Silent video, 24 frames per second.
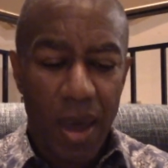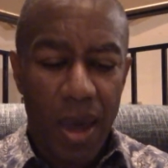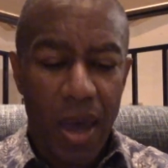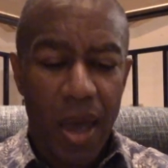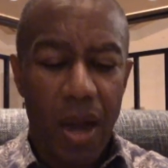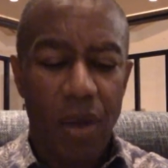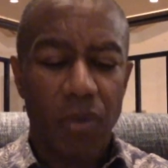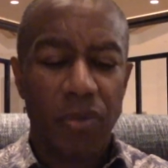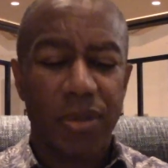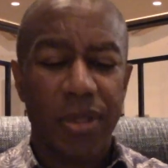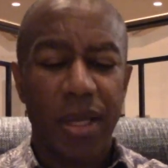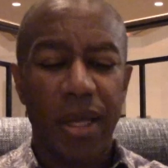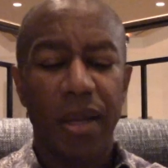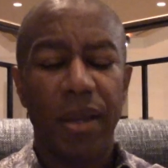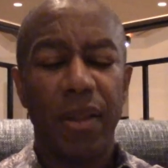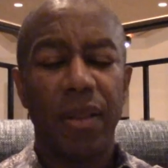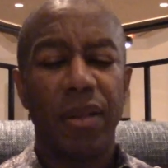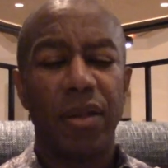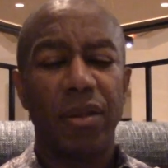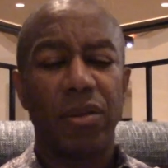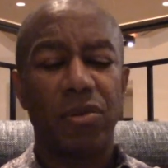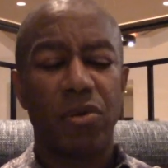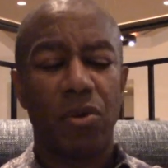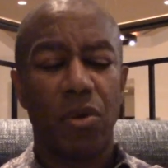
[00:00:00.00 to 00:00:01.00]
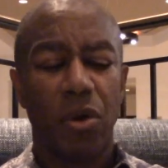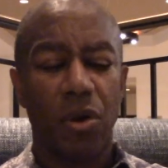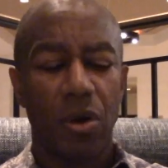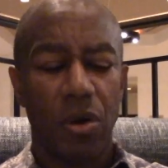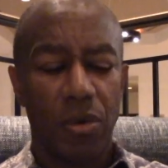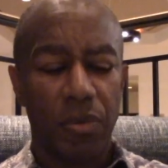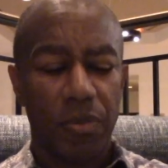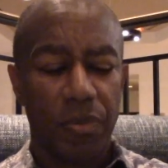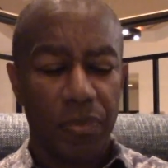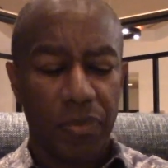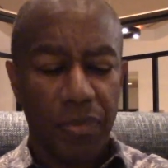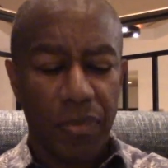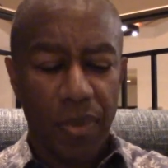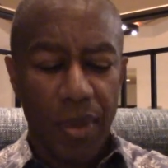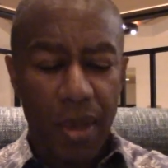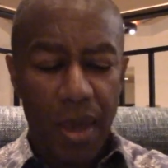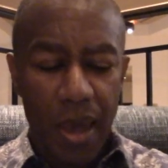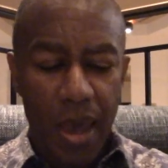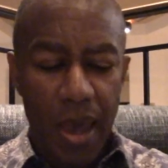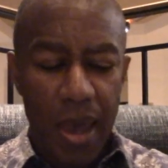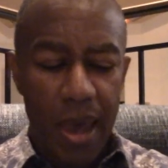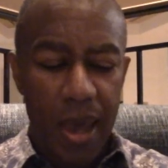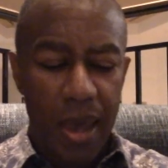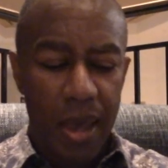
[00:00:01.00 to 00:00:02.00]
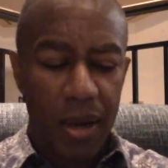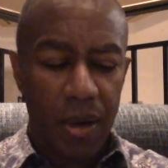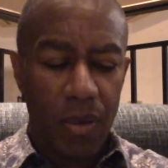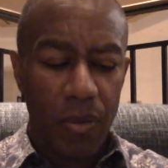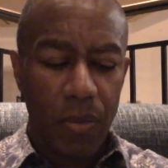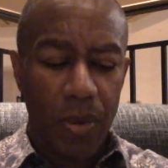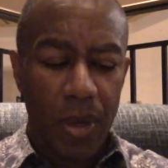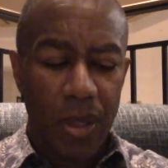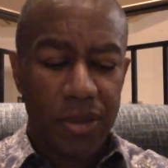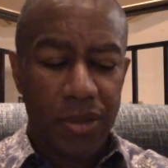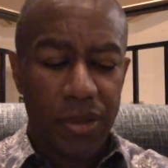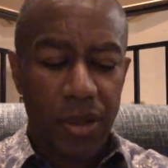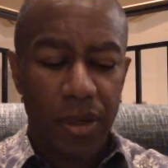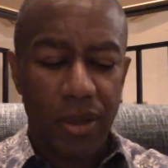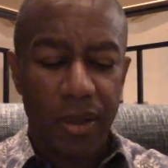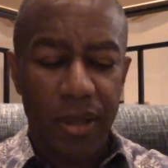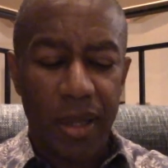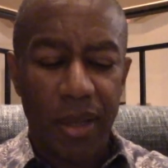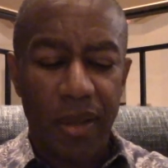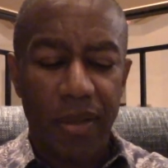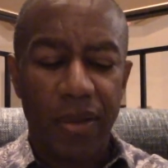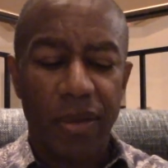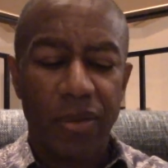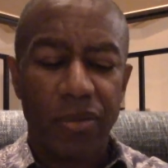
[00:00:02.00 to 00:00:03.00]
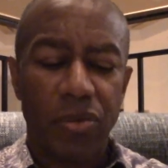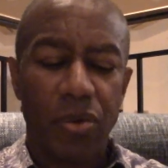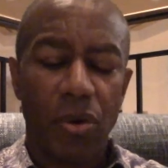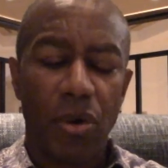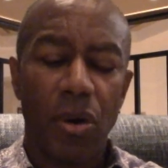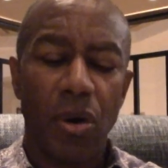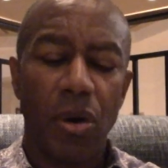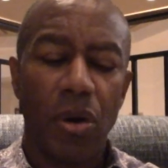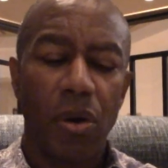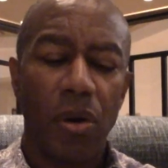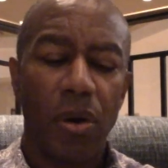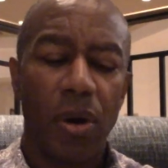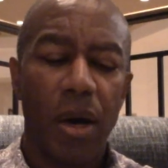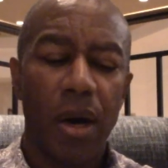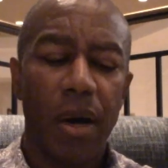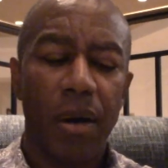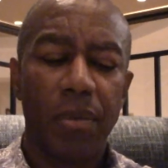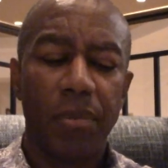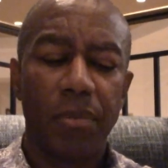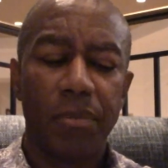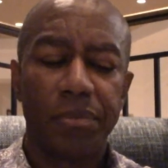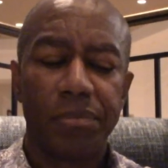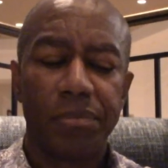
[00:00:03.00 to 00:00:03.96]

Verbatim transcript: And I was dating this girl, and when I started dating this girl, um,